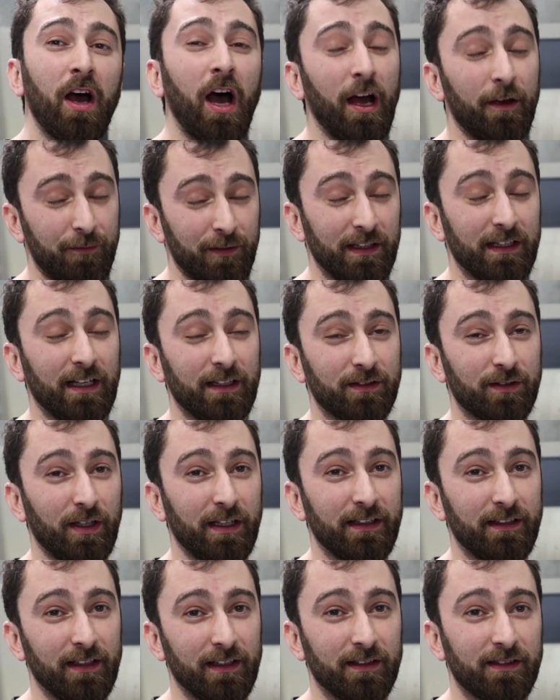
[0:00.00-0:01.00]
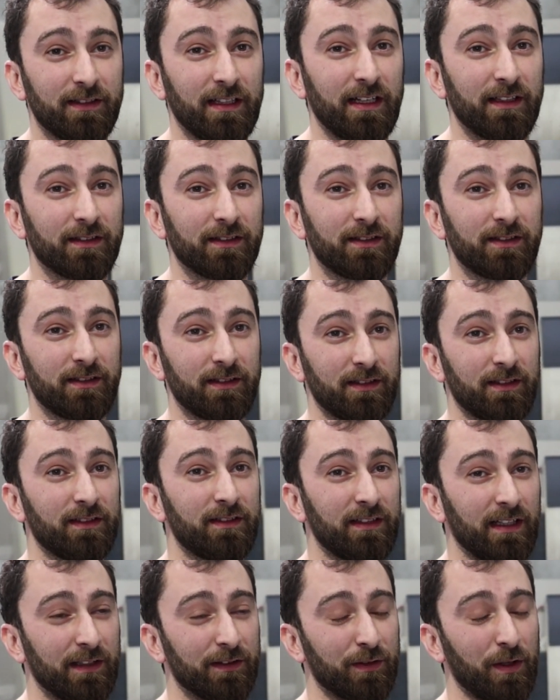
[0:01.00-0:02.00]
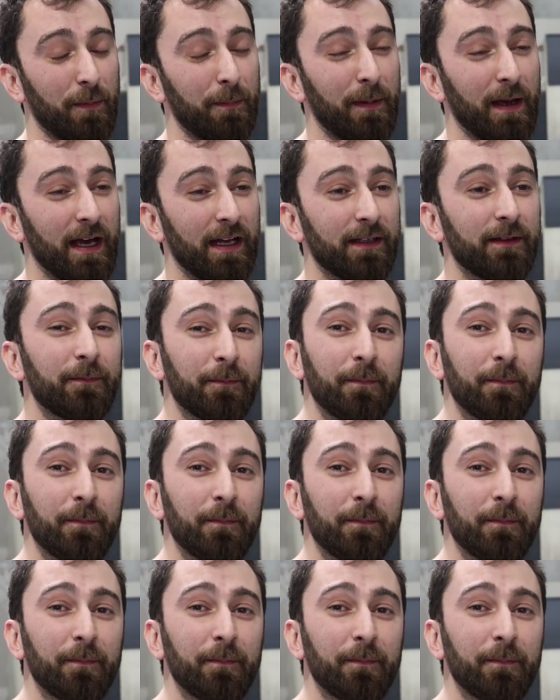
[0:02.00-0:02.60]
I think that's ideal. It sounds not bad.